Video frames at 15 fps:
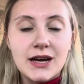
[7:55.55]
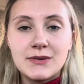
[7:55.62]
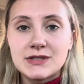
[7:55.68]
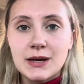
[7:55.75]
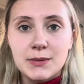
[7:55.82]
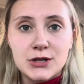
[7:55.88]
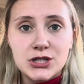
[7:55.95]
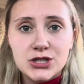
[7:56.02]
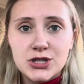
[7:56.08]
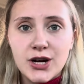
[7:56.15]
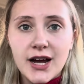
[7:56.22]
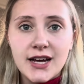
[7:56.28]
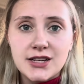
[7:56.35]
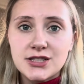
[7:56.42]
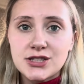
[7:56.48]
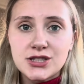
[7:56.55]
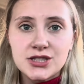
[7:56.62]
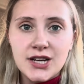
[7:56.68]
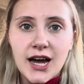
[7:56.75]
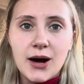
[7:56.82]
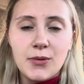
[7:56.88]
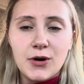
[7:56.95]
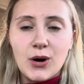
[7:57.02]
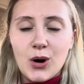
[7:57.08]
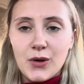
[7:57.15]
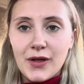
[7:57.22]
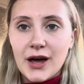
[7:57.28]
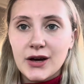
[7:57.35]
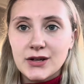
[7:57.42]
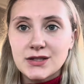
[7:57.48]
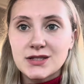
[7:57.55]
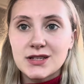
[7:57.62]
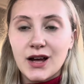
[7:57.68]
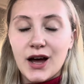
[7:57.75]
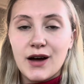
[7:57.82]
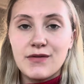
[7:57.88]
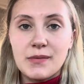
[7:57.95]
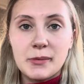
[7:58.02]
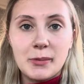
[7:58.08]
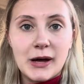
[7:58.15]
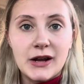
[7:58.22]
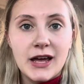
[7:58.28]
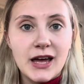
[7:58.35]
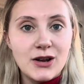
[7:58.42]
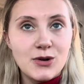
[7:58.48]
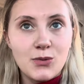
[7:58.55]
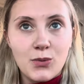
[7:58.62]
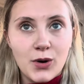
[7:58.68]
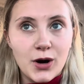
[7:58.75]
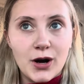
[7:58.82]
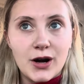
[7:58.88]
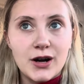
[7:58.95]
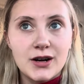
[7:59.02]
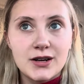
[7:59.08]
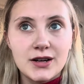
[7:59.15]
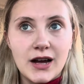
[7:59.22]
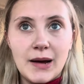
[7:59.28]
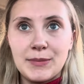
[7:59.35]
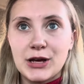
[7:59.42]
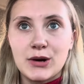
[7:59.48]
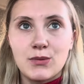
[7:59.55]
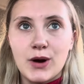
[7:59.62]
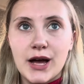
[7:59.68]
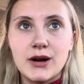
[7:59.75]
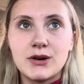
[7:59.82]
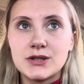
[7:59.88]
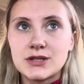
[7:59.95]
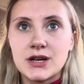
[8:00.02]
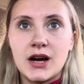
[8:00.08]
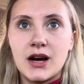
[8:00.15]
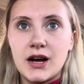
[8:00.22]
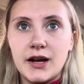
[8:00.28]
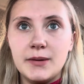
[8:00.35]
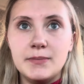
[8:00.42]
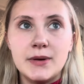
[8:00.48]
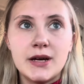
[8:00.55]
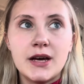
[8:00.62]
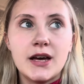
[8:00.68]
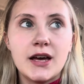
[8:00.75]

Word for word: I was able to stretch, shower, all that good stuff. I'm about to head to work. I'm like right on time.